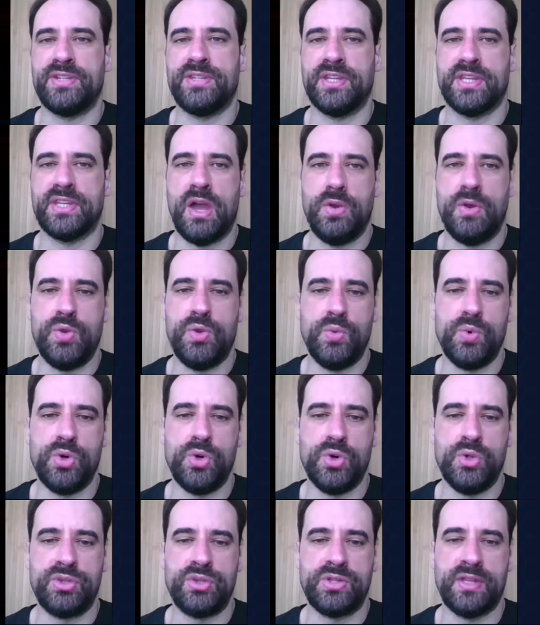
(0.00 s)
this is how you
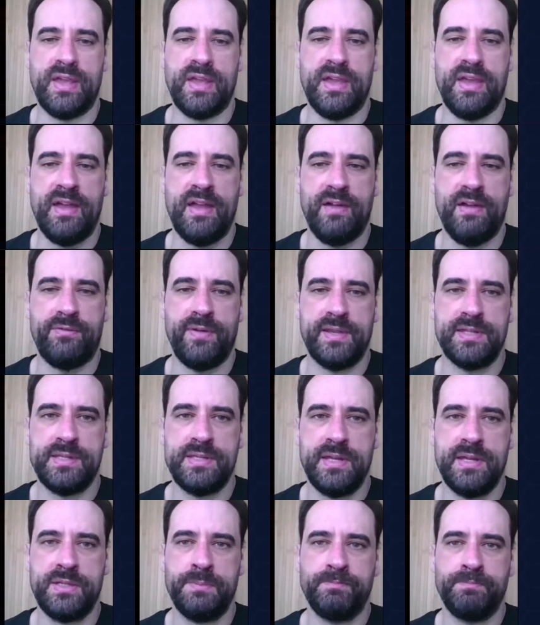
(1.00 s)
fix
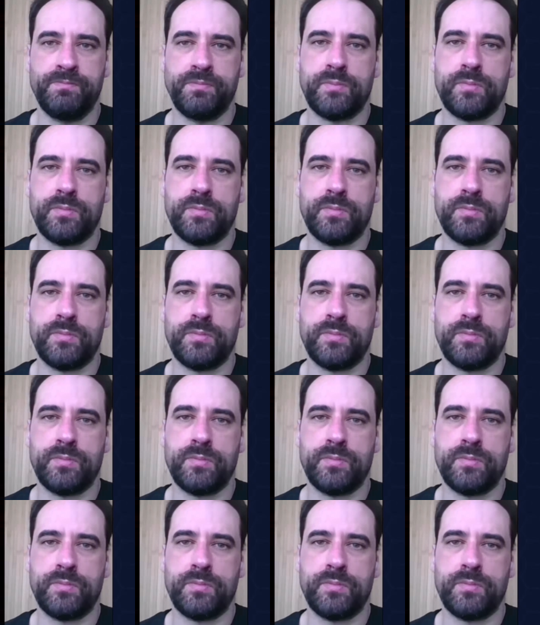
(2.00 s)
this.